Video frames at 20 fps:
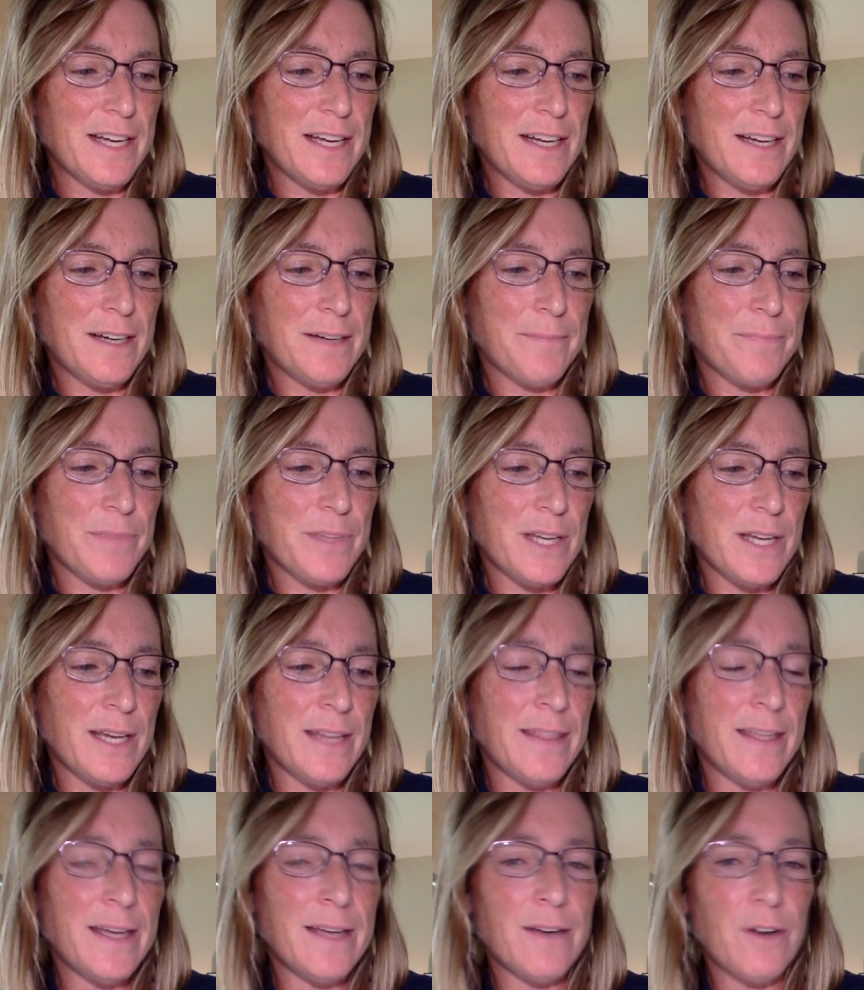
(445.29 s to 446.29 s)
and
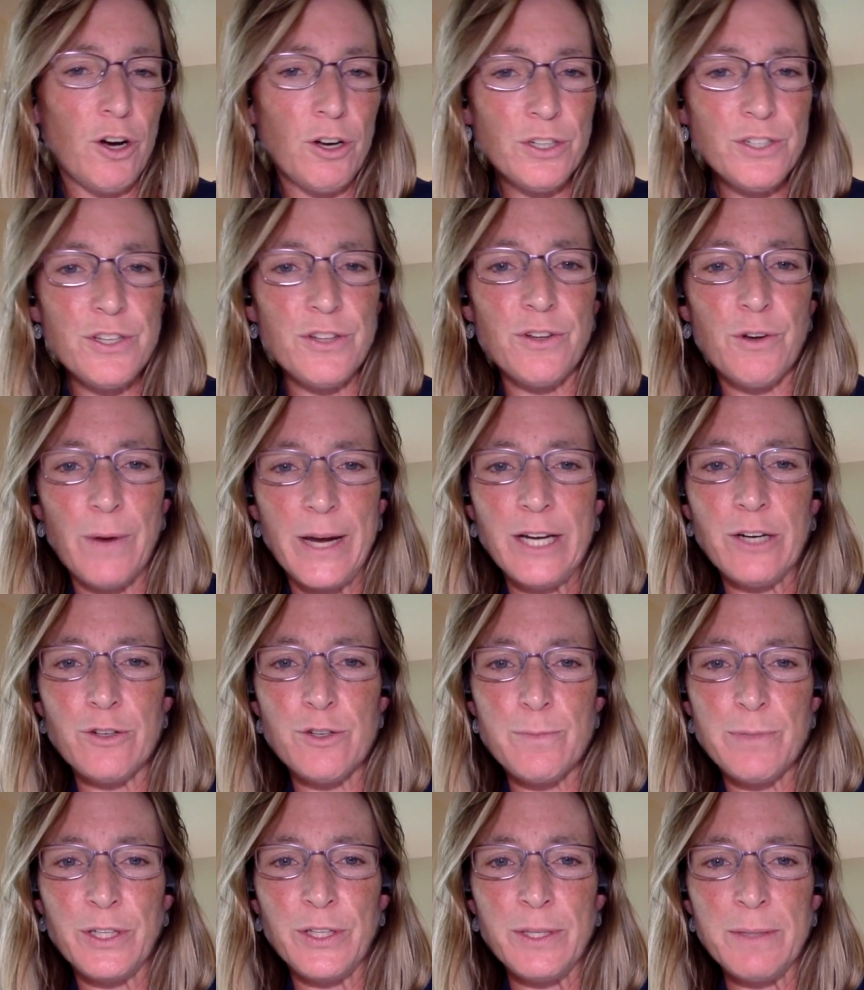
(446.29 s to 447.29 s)
then also the Quakers
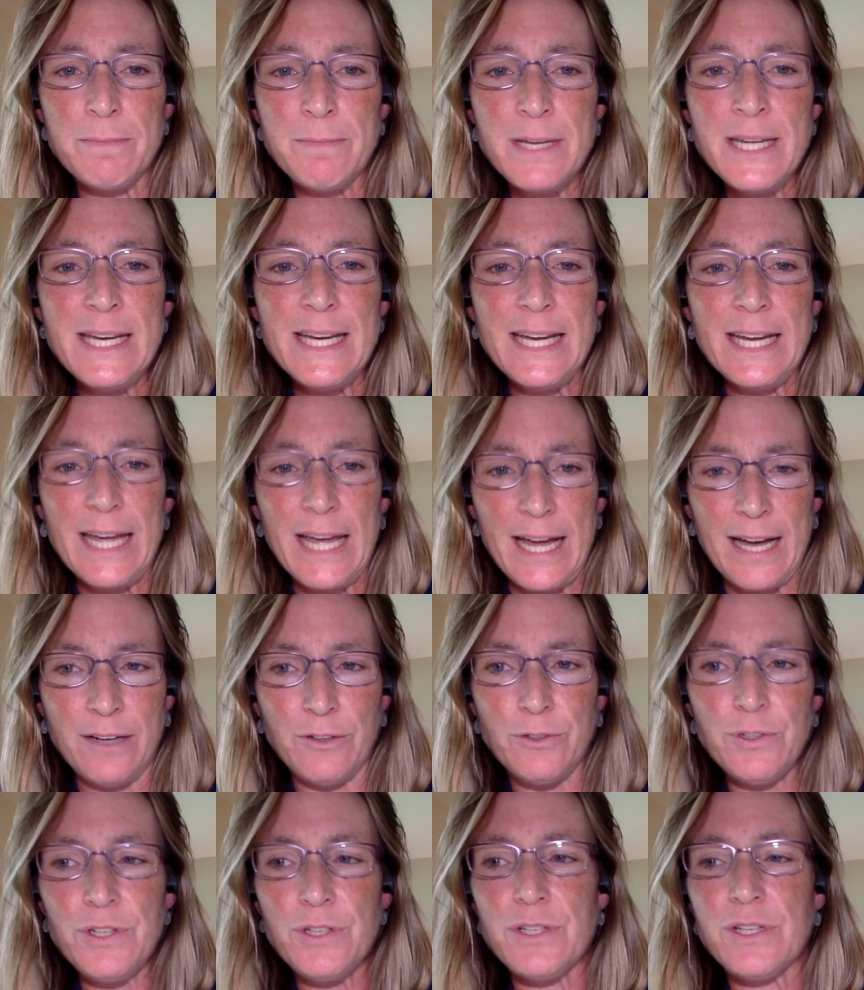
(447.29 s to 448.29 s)
built the meeting
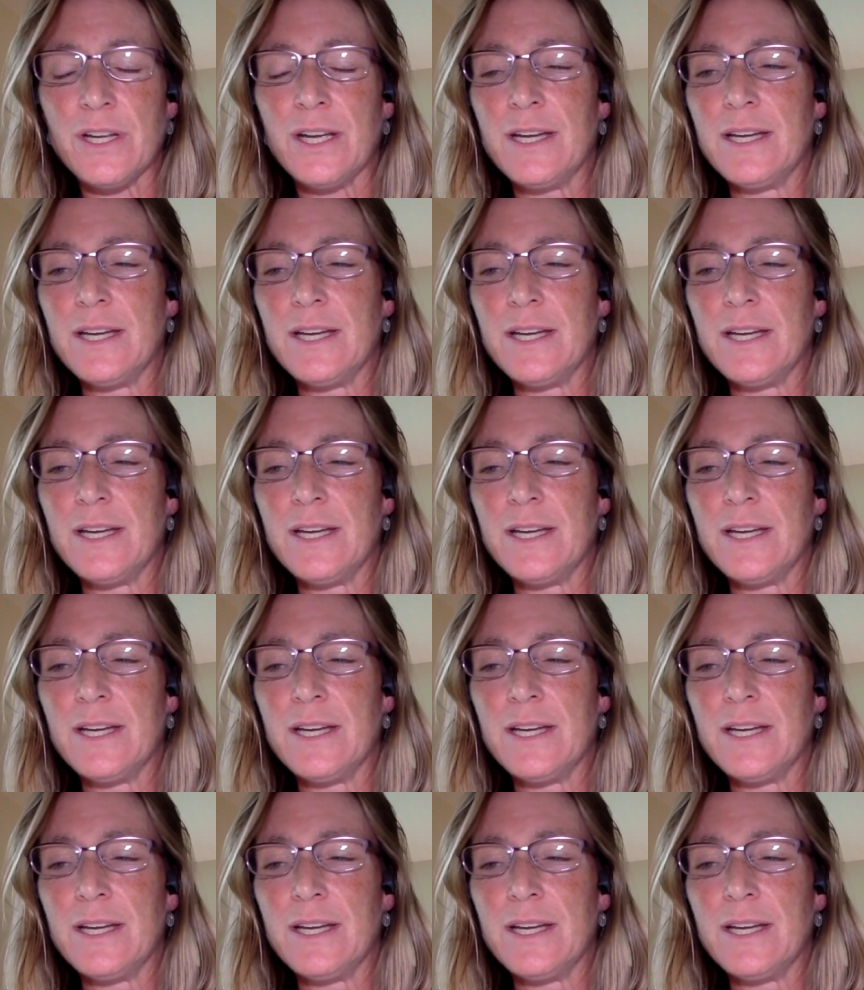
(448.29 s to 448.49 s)
house,